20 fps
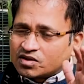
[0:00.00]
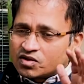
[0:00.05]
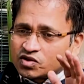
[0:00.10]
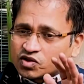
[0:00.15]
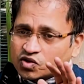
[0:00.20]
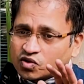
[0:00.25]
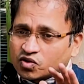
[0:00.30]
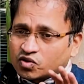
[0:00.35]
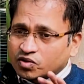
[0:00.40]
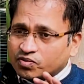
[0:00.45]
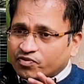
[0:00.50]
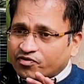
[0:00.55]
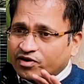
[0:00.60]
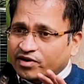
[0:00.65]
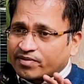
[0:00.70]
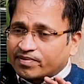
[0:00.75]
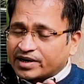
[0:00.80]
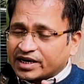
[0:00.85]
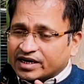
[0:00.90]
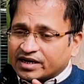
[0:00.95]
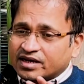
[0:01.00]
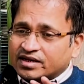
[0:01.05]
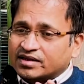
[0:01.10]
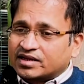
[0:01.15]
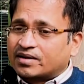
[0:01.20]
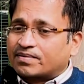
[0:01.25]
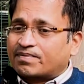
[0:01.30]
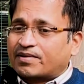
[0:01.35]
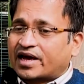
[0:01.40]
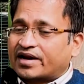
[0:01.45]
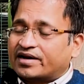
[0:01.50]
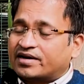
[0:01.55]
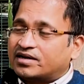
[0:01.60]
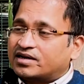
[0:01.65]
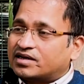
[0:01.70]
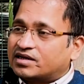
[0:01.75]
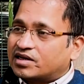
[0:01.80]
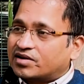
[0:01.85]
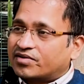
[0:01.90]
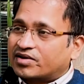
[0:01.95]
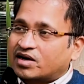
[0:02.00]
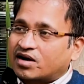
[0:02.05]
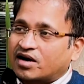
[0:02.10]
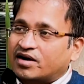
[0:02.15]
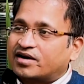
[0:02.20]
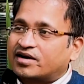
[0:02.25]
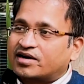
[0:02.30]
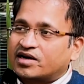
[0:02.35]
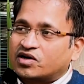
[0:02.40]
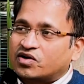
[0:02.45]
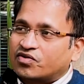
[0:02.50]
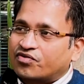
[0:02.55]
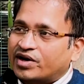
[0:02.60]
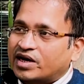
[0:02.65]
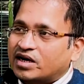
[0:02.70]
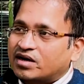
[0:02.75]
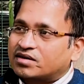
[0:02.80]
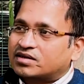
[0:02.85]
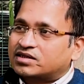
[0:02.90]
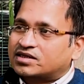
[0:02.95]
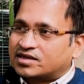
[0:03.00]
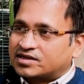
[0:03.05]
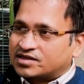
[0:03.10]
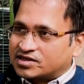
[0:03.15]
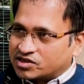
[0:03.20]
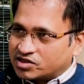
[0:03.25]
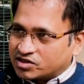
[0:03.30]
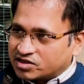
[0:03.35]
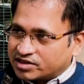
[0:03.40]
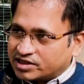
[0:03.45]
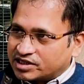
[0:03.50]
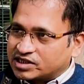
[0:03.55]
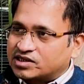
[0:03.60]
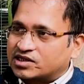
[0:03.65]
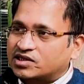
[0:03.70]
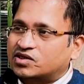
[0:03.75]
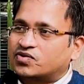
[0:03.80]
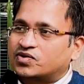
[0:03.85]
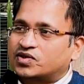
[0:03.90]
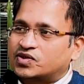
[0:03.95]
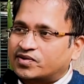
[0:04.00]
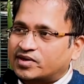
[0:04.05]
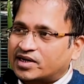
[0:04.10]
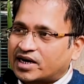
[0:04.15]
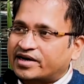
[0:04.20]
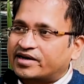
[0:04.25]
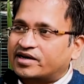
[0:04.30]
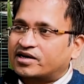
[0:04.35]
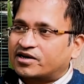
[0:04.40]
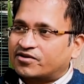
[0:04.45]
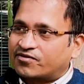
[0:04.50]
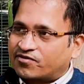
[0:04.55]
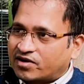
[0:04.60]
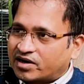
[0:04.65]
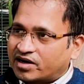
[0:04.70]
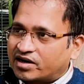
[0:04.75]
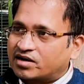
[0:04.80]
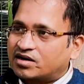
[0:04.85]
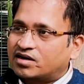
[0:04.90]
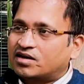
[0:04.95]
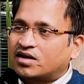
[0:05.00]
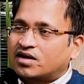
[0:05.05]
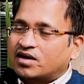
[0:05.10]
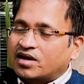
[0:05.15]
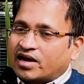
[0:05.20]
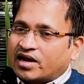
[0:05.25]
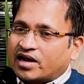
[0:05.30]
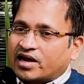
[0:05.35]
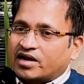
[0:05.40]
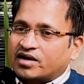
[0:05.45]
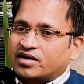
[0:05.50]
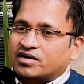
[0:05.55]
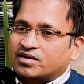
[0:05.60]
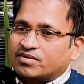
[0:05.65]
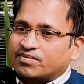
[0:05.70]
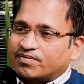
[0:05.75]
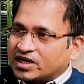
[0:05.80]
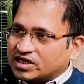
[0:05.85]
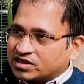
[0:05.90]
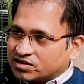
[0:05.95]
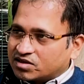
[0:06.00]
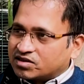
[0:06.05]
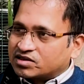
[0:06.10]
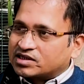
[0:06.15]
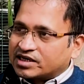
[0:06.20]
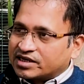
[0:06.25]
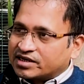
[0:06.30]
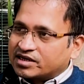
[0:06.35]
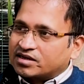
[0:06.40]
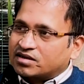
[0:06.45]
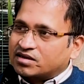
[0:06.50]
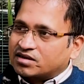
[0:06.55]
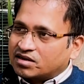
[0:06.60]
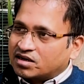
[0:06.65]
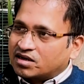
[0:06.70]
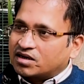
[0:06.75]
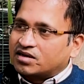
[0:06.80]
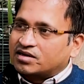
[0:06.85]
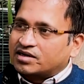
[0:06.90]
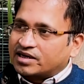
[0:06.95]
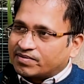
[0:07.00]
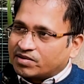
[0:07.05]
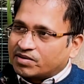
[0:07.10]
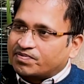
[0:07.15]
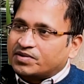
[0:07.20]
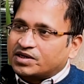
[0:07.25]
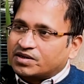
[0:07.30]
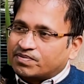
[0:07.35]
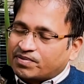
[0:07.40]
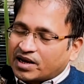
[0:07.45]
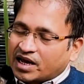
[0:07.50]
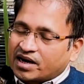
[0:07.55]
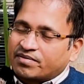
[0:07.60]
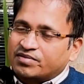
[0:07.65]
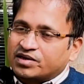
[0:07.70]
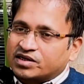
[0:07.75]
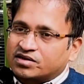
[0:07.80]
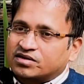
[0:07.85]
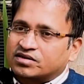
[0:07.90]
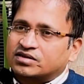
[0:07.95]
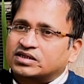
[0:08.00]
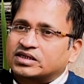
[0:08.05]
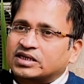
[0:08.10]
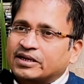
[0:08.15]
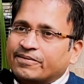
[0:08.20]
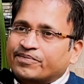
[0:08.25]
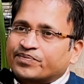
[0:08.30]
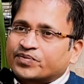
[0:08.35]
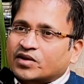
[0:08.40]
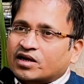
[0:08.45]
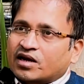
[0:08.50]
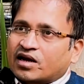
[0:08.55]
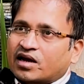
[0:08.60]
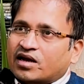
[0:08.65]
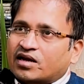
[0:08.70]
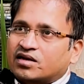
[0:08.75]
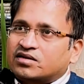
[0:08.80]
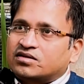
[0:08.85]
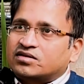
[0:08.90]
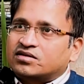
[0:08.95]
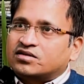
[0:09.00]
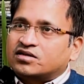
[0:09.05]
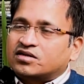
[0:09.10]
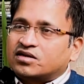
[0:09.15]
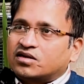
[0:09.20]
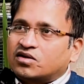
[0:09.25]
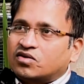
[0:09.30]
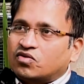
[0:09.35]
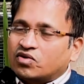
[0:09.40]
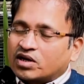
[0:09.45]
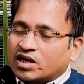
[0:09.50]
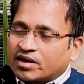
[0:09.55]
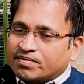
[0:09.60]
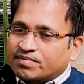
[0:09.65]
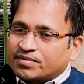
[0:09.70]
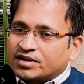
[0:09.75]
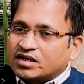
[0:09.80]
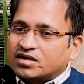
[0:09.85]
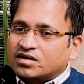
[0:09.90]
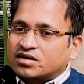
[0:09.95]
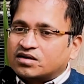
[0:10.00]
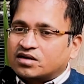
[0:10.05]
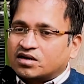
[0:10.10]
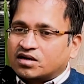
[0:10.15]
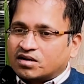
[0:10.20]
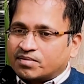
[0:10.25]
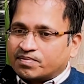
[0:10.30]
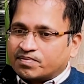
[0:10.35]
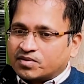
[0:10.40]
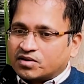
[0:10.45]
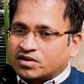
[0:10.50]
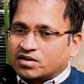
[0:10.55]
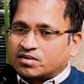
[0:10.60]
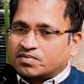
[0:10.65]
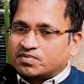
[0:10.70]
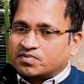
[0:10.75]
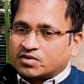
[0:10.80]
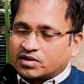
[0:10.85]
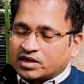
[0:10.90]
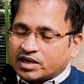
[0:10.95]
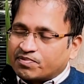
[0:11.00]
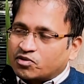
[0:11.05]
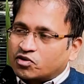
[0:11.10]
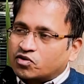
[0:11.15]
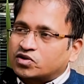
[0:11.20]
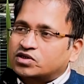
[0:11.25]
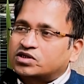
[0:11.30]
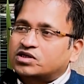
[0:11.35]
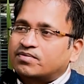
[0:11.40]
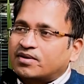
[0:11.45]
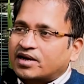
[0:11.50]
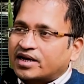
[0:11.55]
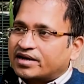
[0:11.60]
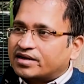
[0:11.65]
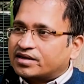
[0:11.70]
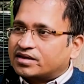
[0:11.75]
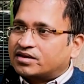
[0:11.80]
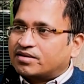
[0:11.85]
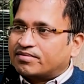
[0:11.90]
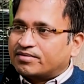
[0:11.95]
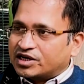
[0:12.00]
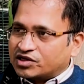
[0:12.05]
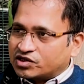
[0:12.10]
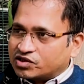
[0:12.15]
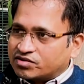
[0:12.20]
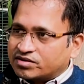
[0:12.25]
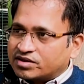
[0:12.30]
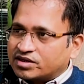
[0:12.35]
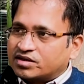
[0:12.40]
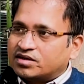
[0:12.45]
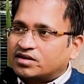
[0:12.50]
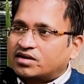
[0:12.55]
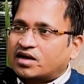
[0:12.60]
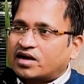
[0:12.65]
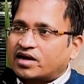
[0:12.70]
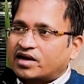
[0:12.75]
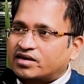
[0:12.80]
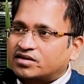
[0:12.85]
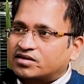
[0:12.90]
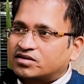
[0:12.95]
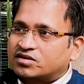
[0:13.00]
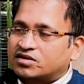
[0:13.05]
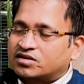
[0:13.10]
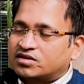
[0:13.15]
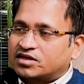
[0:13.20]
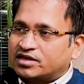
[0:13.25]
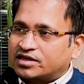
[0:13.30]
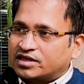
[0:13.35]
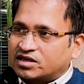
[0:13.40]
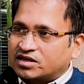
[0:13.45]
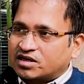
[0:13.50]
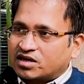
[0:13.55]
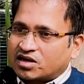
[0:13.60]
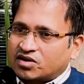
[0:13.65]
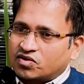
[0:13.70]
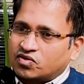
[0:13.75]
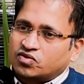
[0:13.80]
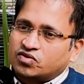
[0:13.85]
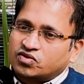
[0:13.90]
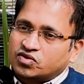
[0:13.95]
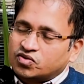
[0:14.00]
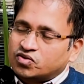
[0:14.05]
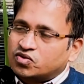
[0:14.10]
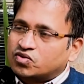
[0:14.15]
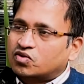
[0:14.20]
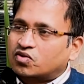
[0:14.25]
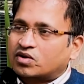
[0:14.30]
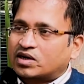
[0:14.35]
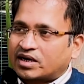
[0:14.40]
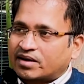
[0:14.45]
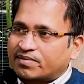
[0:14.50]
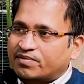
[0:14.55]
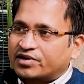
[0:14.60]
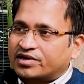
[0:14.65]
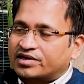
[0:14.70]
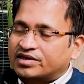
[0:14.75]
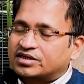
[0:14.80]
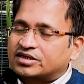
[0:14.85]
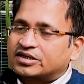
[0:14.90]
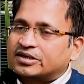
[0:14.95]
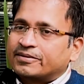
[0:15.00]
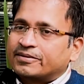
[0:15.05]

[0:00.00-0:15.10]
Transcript: So for bringing the parity, there are 112 such districts which were identified and based on certain development parameters. And we have been approached by the ministry and the Niti Aayog to collaborate,